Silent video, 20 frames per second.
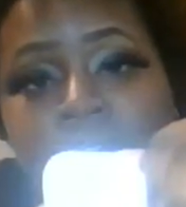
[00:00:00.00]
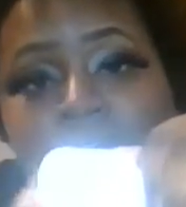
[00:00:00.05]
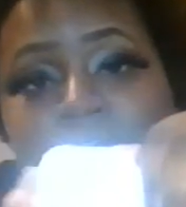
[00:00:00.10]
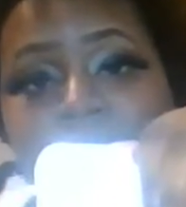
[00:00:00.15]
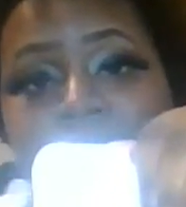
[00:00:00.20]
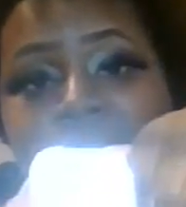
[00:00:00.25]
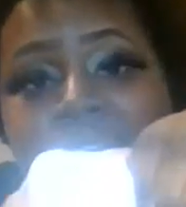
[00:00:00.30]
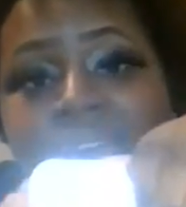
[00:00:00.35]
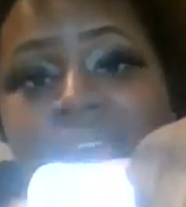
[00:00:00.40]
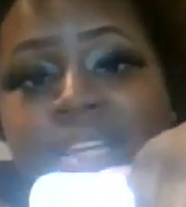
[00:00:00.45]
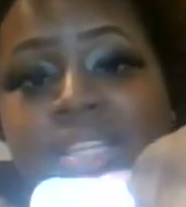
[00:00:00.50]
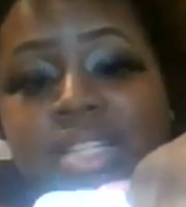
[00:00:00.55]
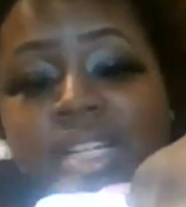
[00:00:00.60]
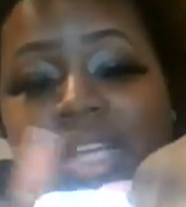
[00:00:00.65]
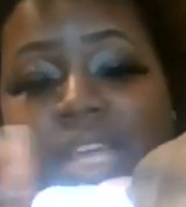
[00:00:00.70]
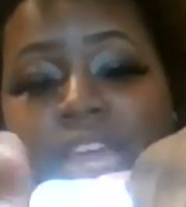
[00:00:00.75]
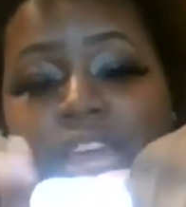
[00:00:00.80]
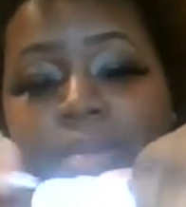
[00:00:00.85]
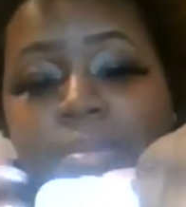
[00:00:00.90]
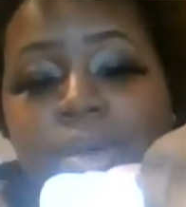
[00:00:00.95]
They actually
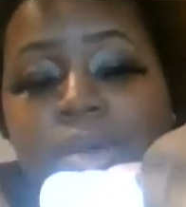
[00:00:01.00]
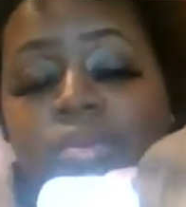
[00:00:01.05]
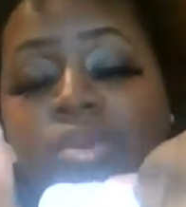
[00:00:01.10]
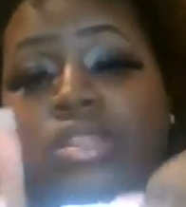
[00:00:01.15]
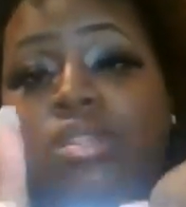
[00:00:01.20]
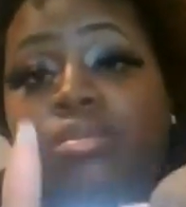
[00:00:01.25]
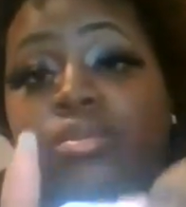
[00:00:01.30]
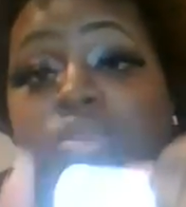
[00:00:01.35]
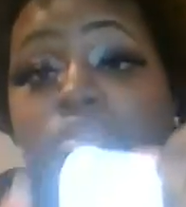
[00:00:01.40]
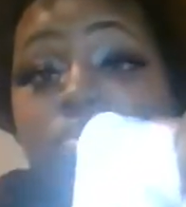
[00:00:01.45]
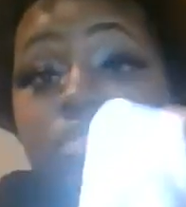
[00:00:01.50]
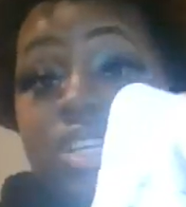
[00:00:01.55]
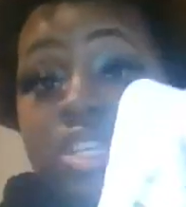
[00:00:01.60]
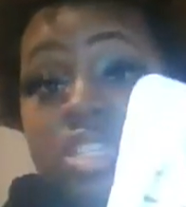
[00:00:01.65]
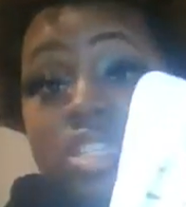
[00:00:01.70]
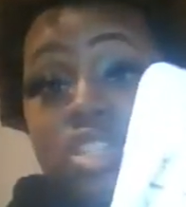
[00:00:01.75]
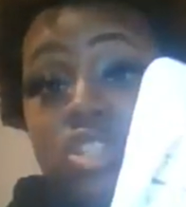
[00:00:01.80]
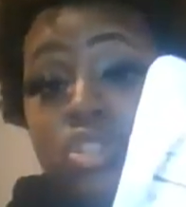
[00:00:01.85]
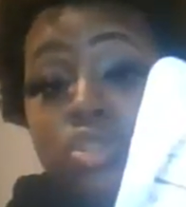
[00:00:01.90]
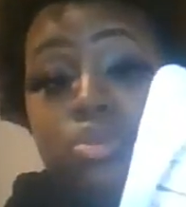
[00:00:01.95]
came out with the movie. It's
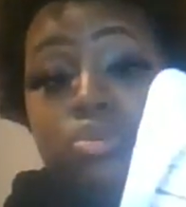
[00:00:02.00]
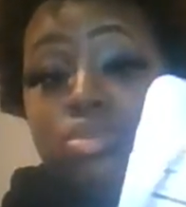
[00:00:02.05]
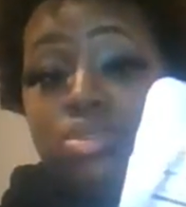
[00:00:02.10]
a true